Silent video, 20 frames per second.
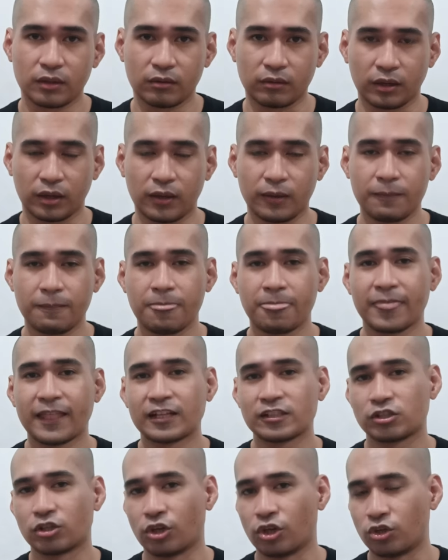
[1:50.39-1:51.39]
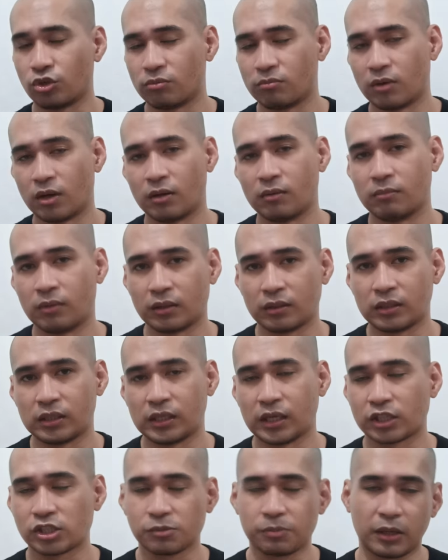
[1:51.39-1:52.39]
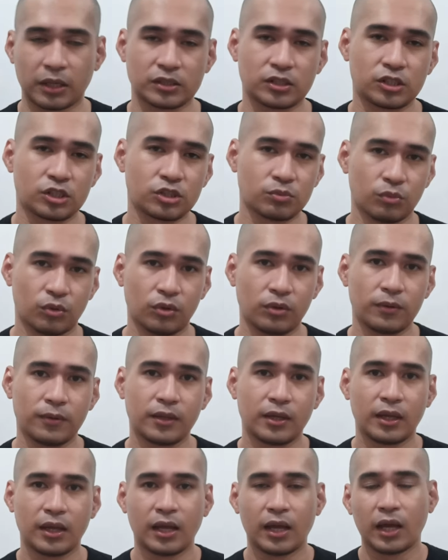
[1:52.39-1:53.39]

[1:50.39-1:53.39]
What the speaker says: Okay? So, yun yung mga monthly expenses mo.